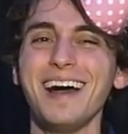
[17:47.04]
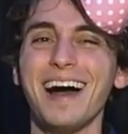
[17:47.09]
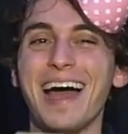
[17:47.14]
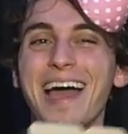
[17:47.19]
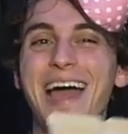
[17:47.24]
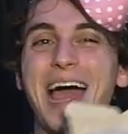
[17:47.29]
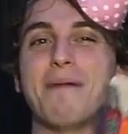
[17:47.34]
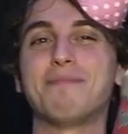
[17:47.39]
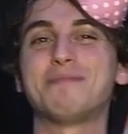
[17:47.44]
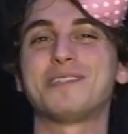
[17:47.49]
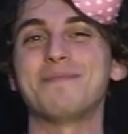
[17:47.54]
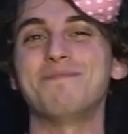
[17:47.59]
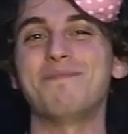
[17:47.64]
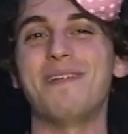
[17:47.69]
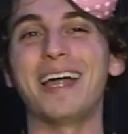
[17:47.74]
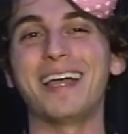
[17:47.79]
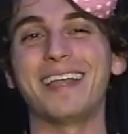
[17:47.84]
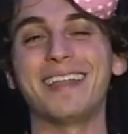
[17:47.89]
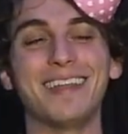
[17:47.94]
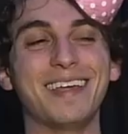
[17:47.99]
I
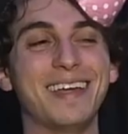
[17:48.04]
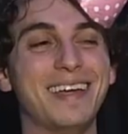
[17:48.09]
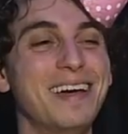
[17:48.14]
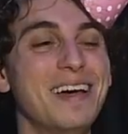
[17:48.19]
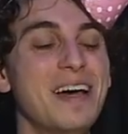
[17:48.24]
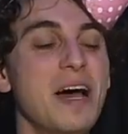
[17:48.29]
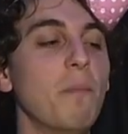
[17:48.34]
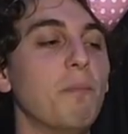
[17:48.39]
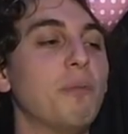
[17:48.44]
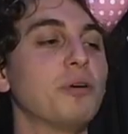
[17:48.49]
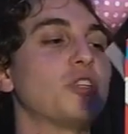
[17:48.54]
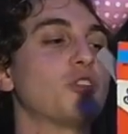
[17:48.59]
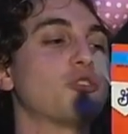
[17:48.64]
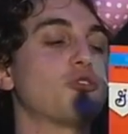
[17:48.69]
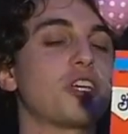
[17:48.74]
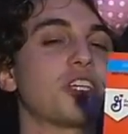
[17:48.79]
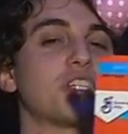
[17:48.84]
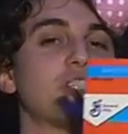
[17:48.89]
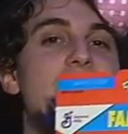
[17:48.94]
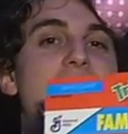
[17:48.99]
absentmindedly put the
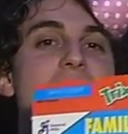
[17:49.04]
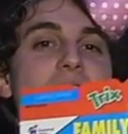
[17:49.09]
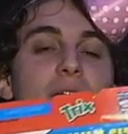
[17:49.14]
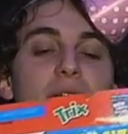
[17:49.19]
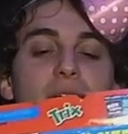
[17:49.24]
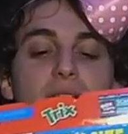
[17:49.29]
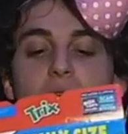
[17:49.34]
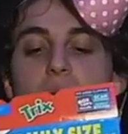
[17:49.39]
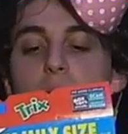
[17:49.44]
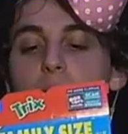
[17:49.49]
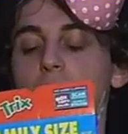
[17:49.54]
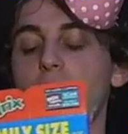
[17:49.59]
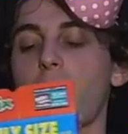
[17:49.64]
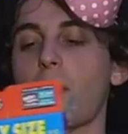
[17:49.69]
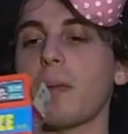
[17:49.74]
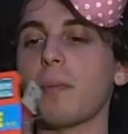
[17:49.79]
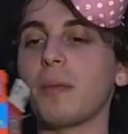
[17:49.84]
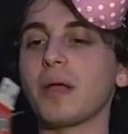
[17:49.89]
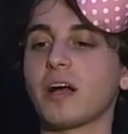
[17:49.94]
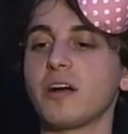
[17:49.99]
Trix down,
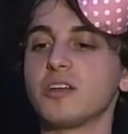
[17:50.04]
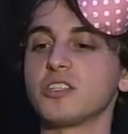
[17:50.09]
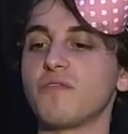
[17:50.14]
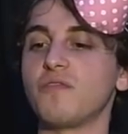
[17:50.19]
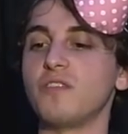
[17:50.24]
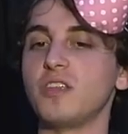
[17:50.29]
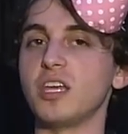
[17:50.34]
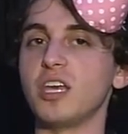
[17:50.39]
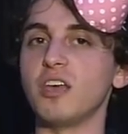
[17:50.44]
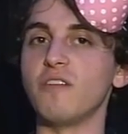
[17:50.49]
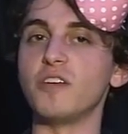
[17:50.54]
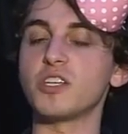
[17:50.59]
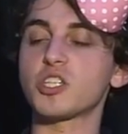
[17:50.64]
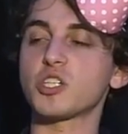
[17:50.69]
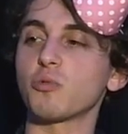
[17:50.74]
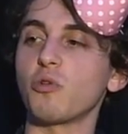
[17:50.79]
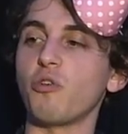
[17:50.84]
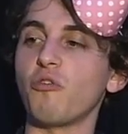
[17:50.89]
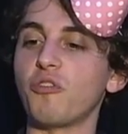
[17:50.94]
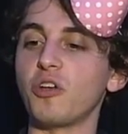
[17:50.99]
probably because of the
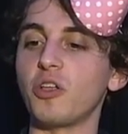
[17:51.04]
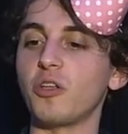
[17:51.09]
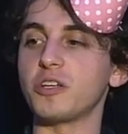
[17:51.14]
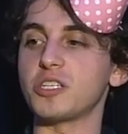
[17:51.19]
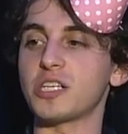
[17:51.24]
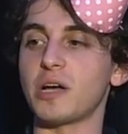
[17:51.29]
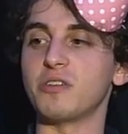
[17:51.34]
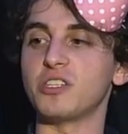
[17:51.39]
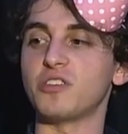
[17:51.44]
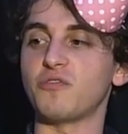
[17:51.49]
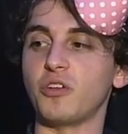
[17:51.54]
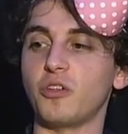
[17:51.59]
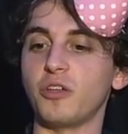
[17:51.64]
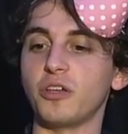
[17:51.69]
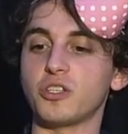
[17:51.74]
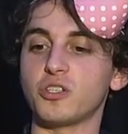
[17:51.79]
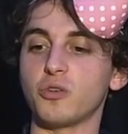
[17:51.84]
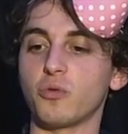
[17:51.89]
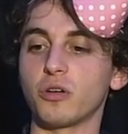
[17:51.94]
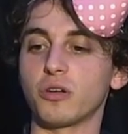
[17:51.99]
visceral feelings I was
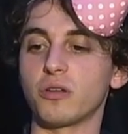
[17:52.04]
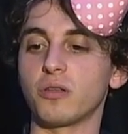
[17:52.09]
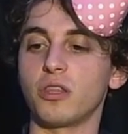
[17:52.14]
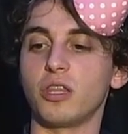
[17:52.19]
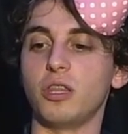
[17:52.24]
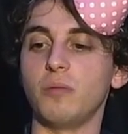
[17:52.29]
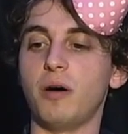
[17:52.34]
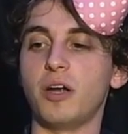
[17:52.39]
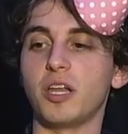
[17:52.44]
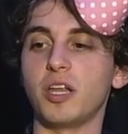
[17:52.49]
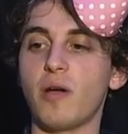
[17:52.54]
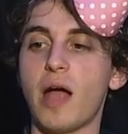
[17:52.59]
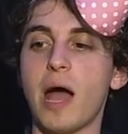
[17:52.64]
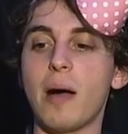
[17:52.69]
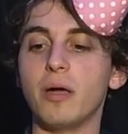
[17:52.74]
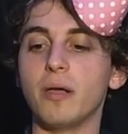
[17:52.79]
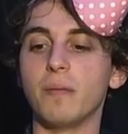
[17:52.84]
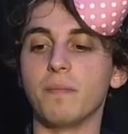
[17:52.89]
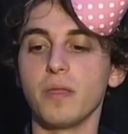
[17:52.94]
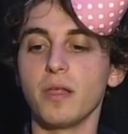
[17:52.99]
feeling toward the bunny
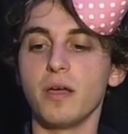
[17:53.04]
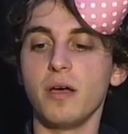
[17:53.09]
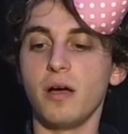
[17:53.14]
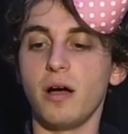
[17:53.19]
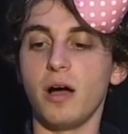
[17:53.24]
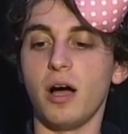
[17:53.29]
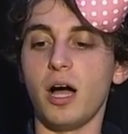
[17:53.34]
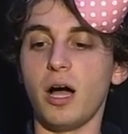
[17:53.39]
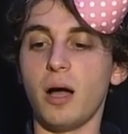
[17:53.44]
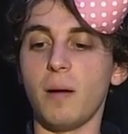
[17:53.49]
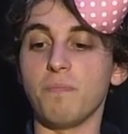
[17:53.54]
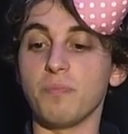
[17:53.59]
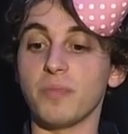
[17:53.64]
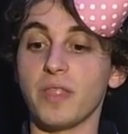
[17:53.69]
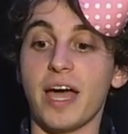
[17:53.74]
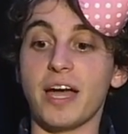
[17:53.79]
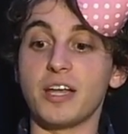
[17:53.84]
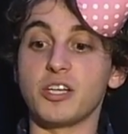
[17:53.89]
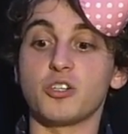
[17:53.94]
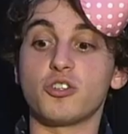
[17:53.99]
rabbit. Um,
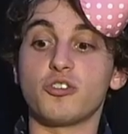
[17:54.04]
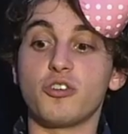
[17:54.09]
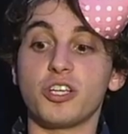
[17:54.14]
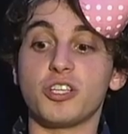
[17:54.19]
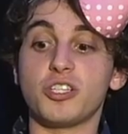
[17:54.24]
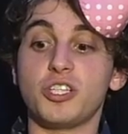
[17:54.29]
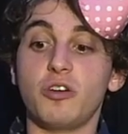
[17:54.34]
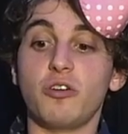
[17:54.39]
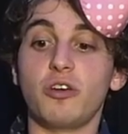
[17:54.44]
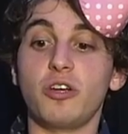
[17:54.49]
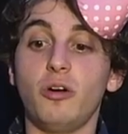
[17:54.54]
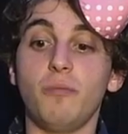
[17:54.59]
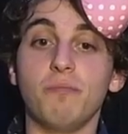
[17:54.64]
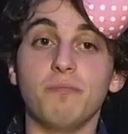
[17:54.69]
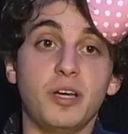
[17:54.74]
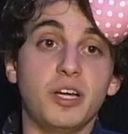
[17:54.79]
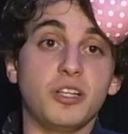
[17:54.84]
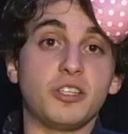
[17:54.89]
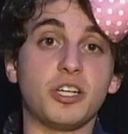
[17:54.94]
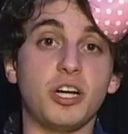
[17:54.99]
add your Trix cereal.
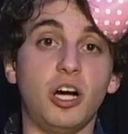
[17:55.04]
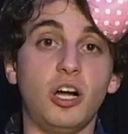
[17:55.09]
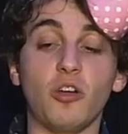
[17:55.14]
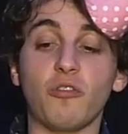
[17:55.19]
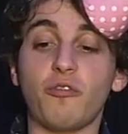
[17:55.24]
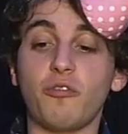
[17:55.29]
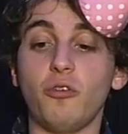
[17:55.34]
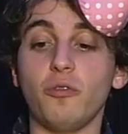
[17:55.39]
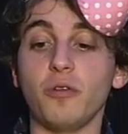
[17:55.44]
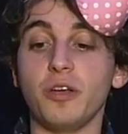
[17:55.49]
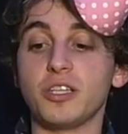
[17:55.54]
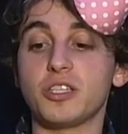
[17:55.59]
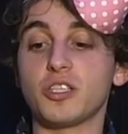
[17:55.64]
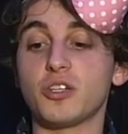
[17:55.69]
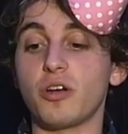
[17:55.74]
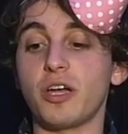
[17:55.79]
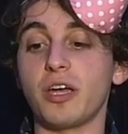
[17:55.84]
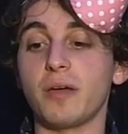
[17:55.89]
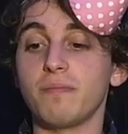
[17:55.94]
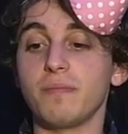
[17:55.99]
It's colorful, it's
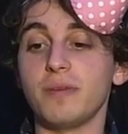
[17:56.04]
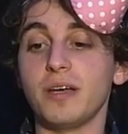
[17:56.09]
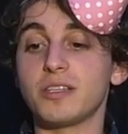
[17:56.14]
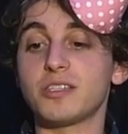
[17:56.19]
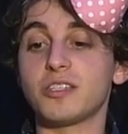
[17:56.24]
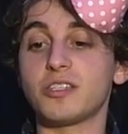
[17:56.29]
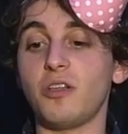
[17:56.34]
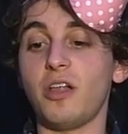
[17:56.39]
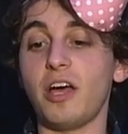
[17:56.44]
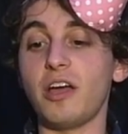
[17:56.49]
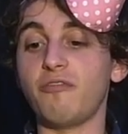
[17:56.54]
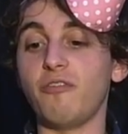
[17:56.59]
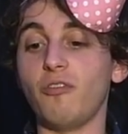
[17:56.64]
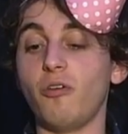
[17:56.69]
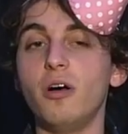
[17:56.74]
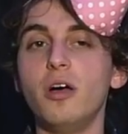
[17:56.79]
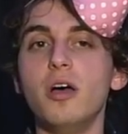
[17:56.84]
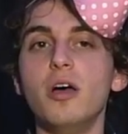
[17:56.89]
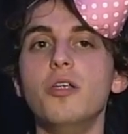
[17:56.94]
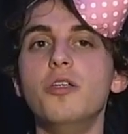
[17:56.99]
great, it's
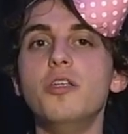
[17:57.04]
delightful.